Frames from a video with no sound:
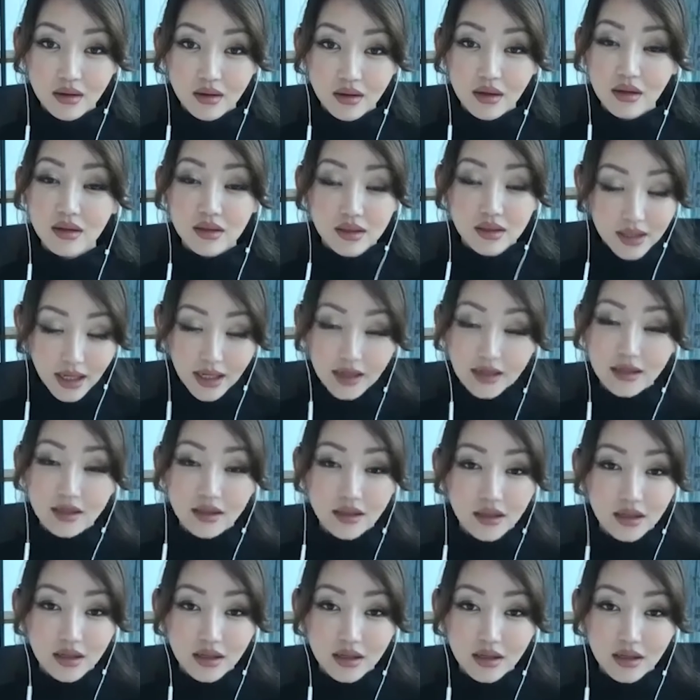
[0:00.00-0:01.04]

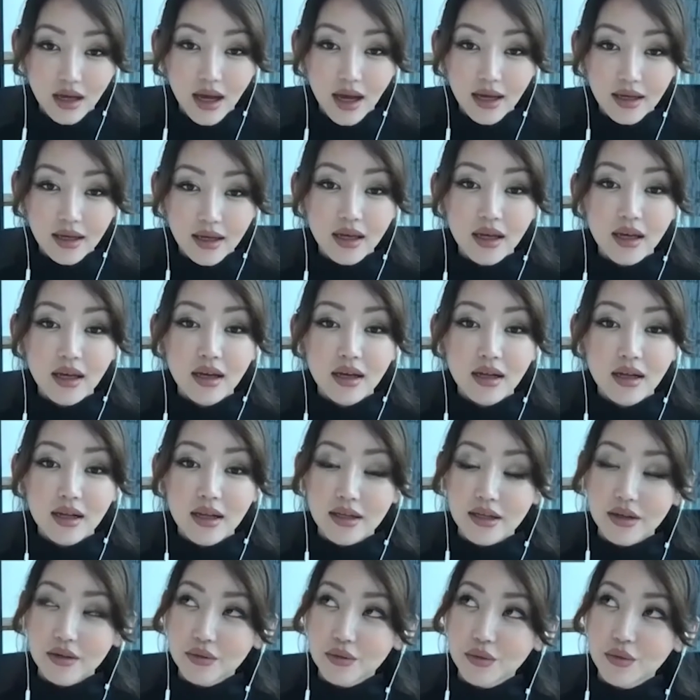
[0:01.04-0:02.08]
Exactly. I
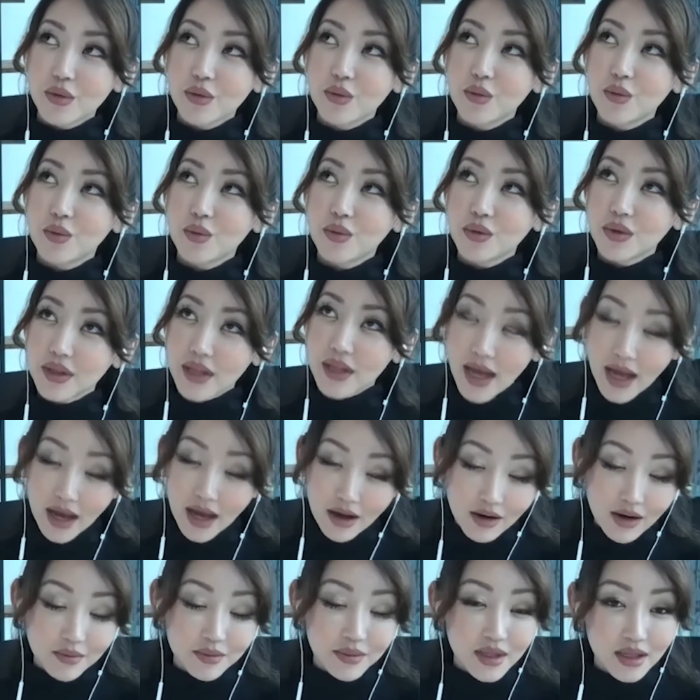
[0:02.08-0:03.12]
like now
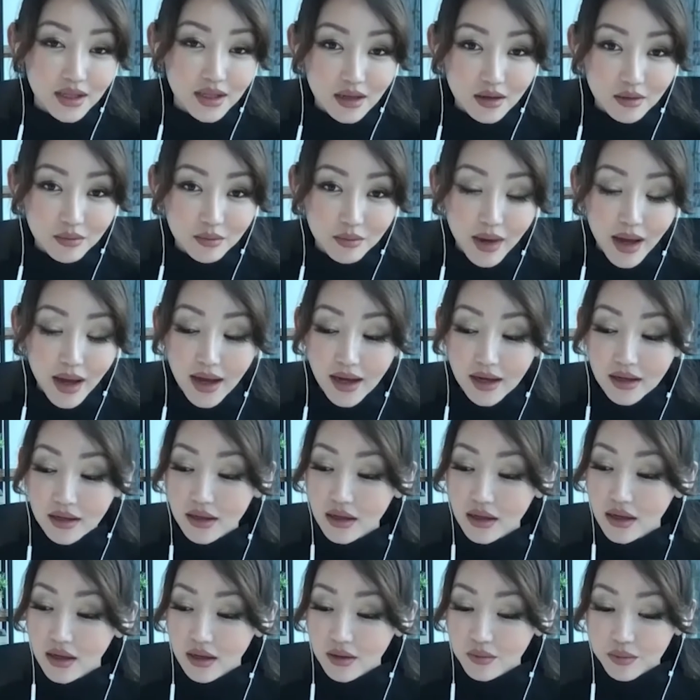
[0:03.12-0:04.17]
I'm thinking back,
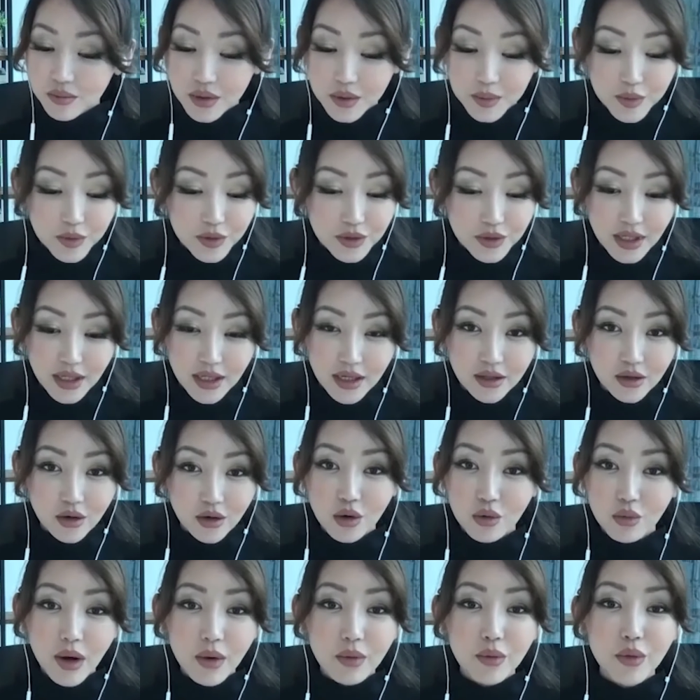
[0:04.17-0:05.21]
people said like,
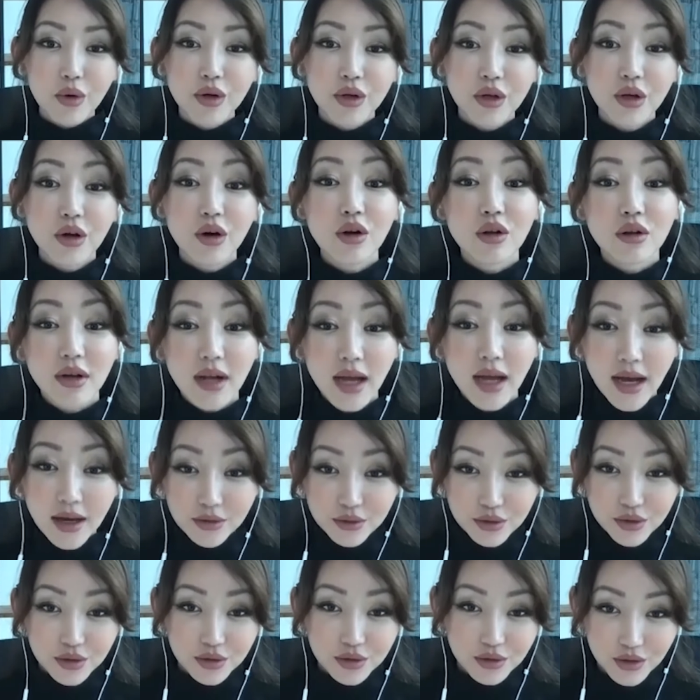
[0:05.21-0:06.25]
oh, what were you
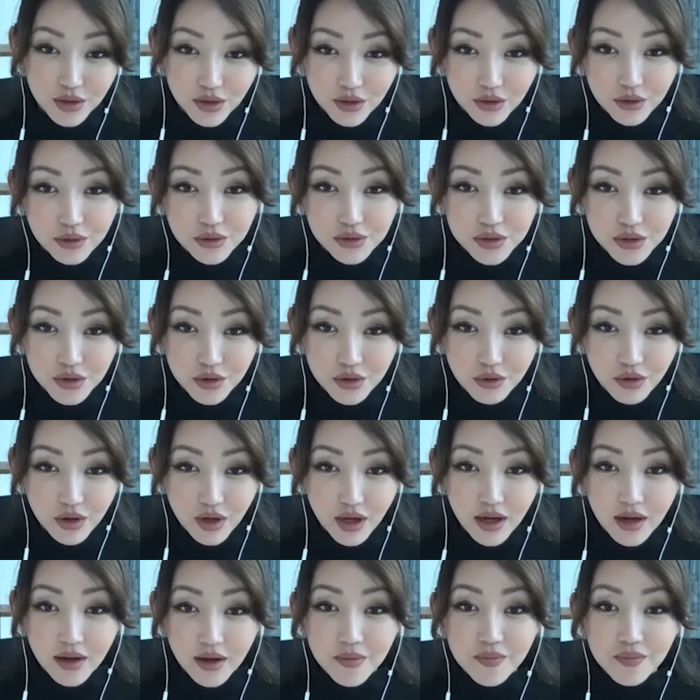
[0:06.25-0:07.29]
allowed to do in North
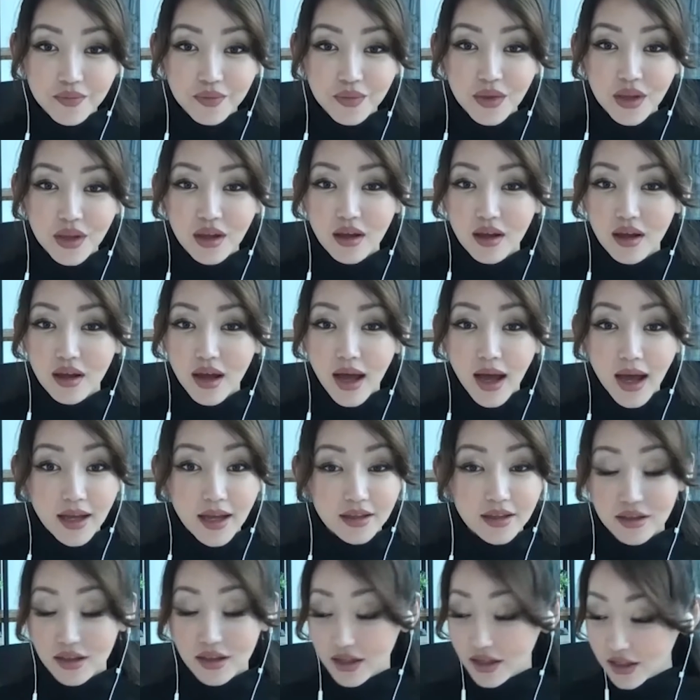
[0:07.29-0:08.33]
Korea?
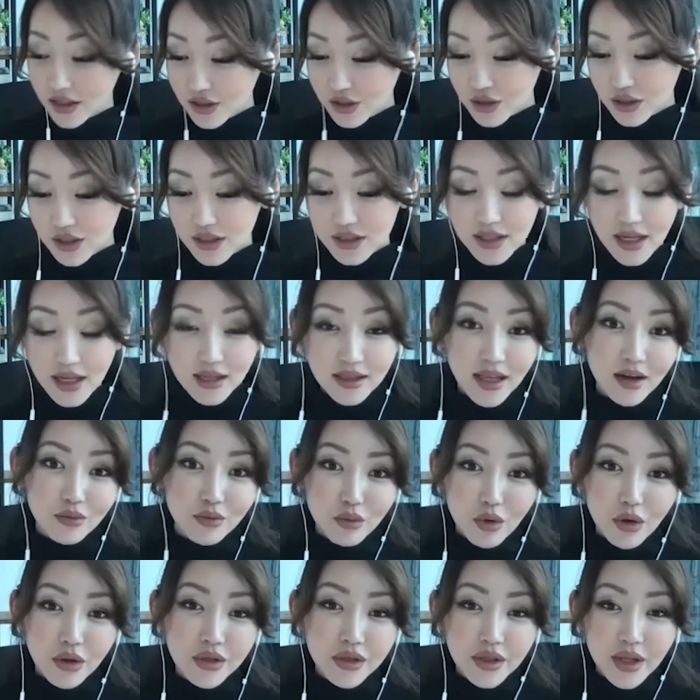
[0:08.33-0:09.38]
I literally sat
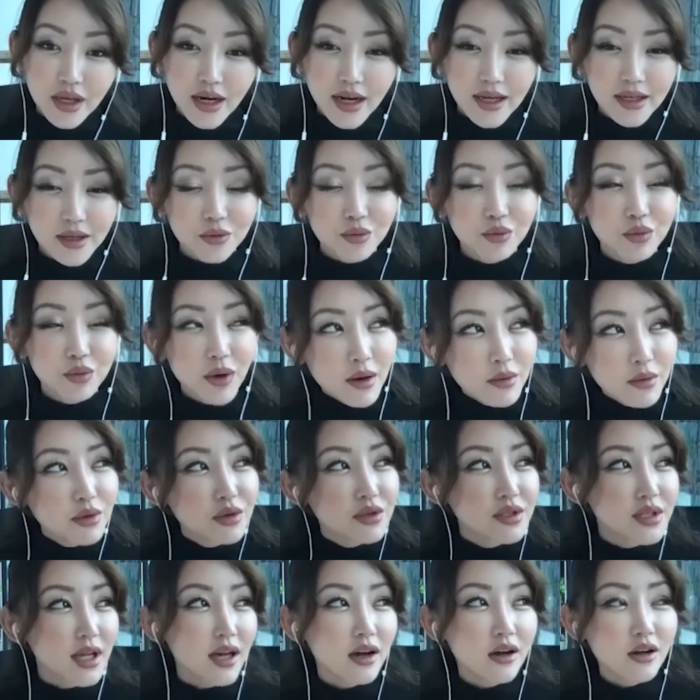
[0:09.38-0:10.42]
down one day, like, what
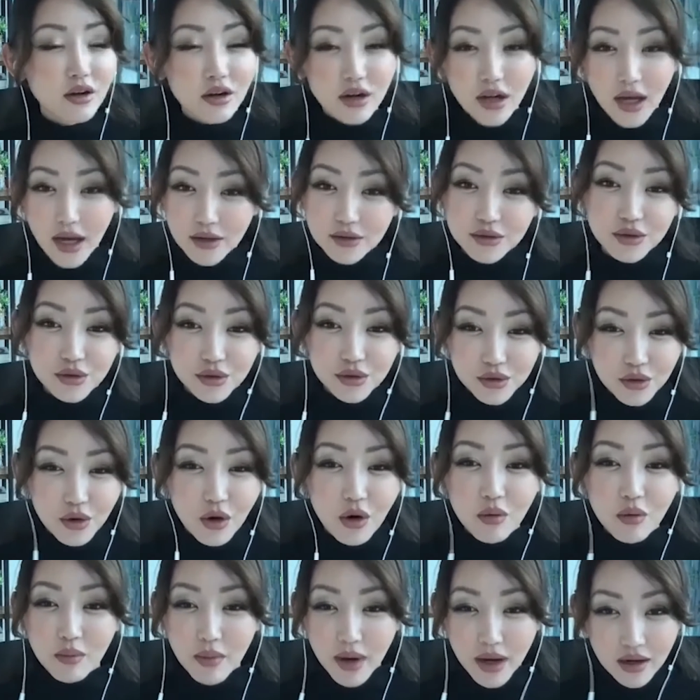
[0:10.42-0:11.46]
was I allowed to do
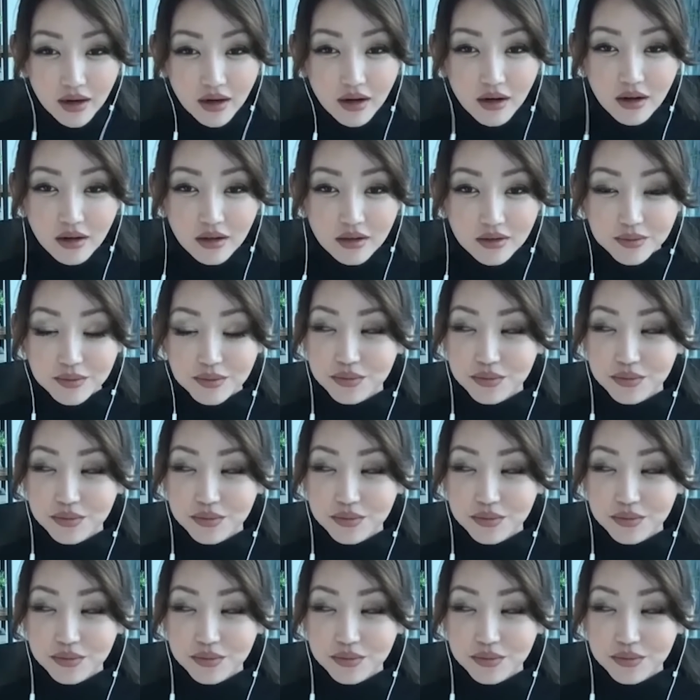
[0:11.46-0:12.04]
on my own?